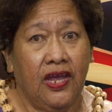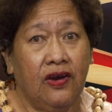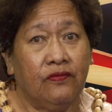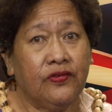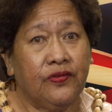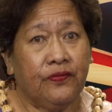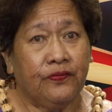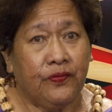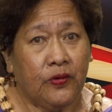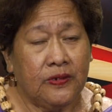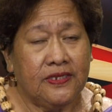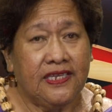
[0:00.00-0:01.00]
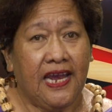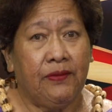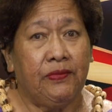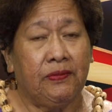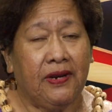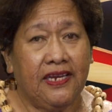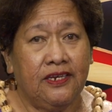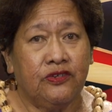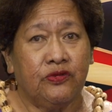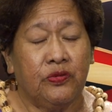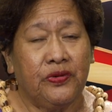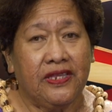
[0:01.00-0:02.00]
for the first time in my
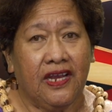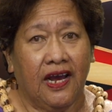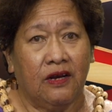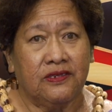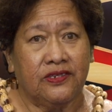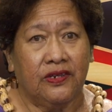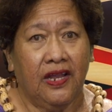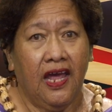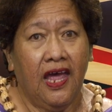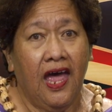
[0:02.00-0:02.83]
history with council,